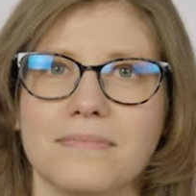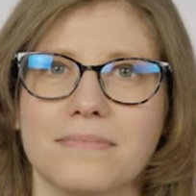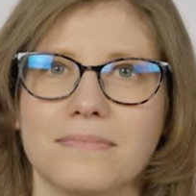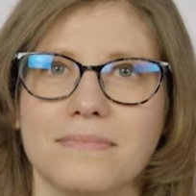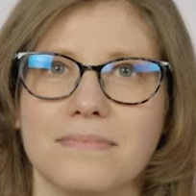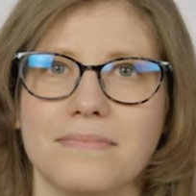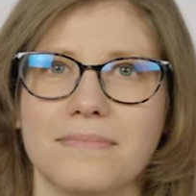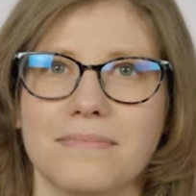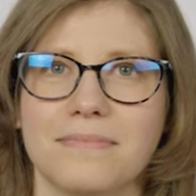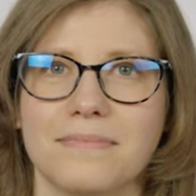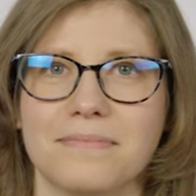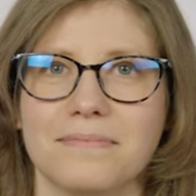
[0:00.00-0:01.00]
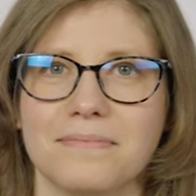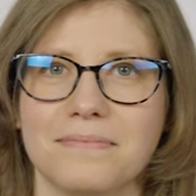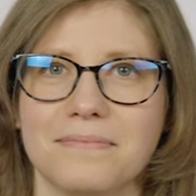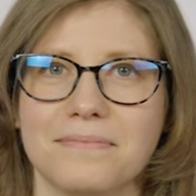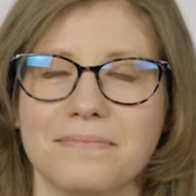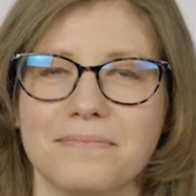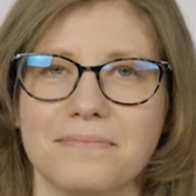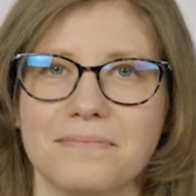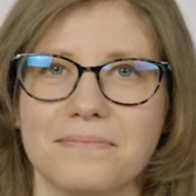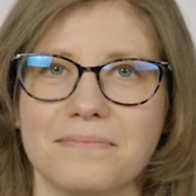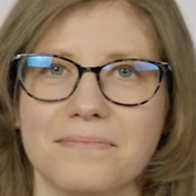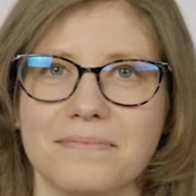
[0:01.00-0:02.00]

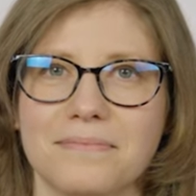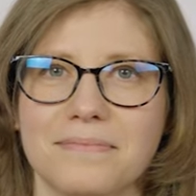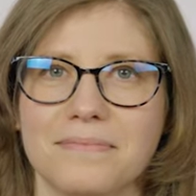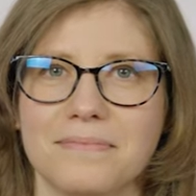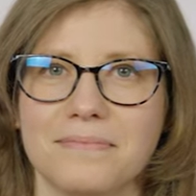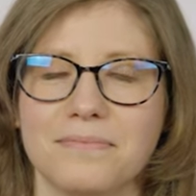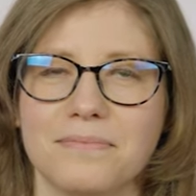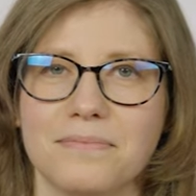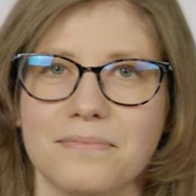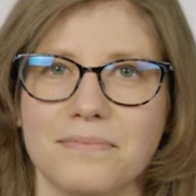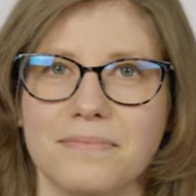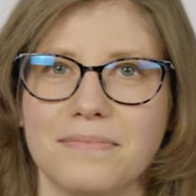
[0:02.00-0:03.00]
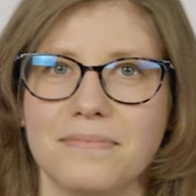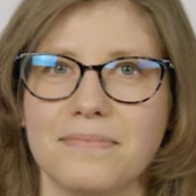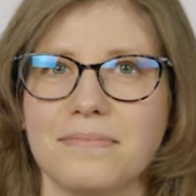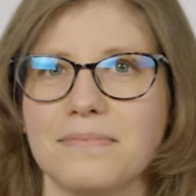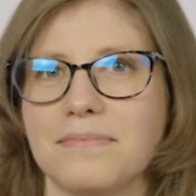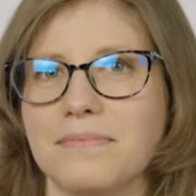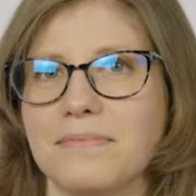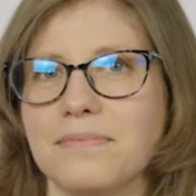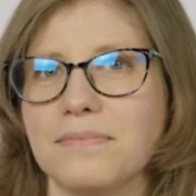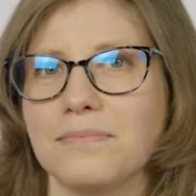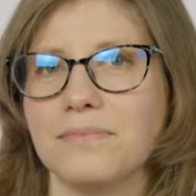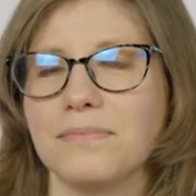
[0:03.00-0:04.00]
(silent)